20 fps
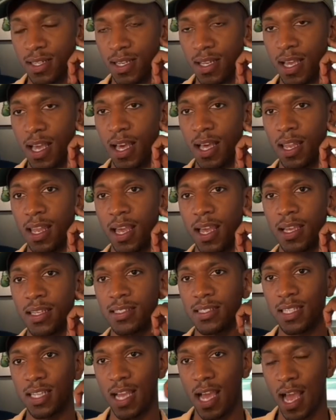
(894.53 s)
LA,
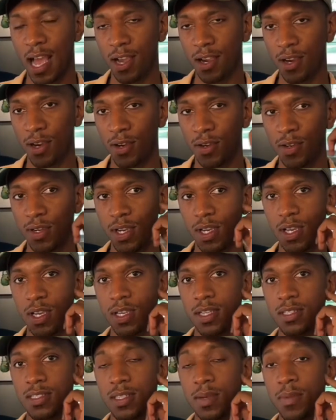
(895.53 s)
Chicago,
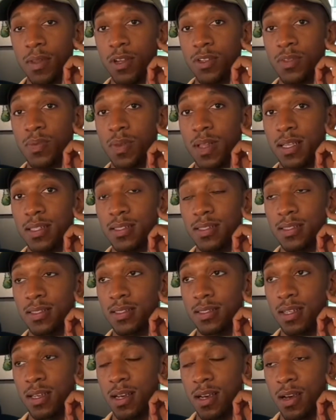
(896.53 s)
because some of those
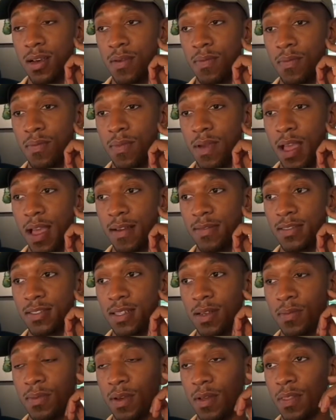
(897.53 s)
places have
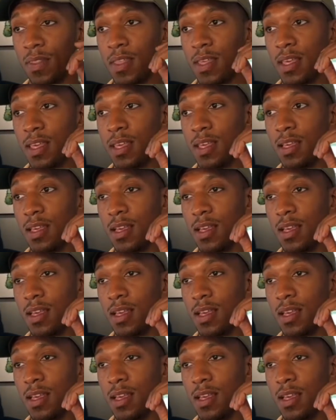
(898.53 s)
some of the